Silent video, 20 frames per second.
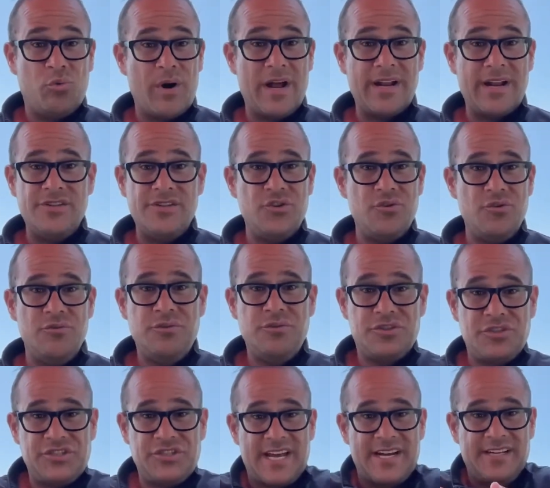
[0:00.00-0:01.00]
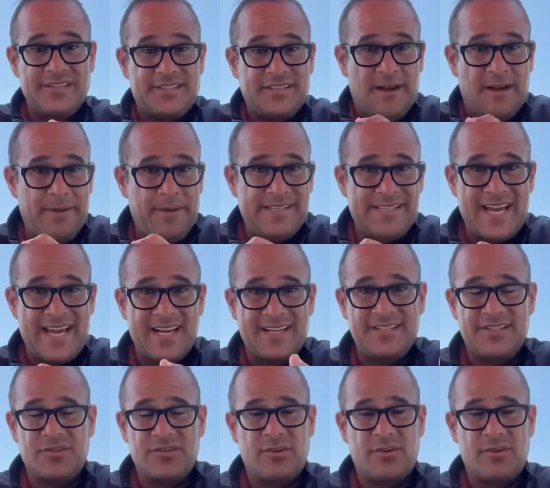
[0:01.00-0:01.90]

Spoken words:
Why don't you set us up in a text